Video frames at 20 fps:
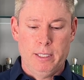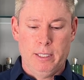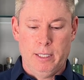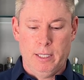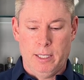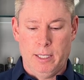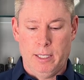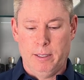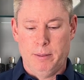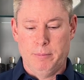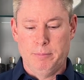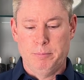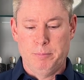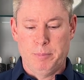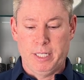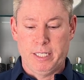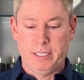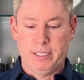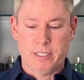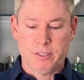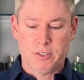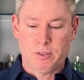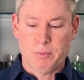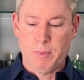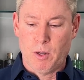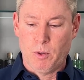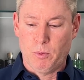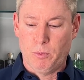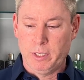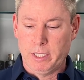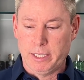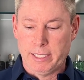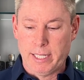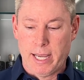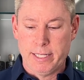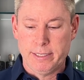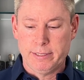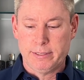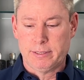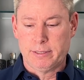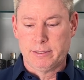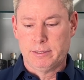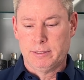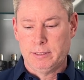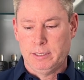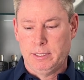But it does smell really nice.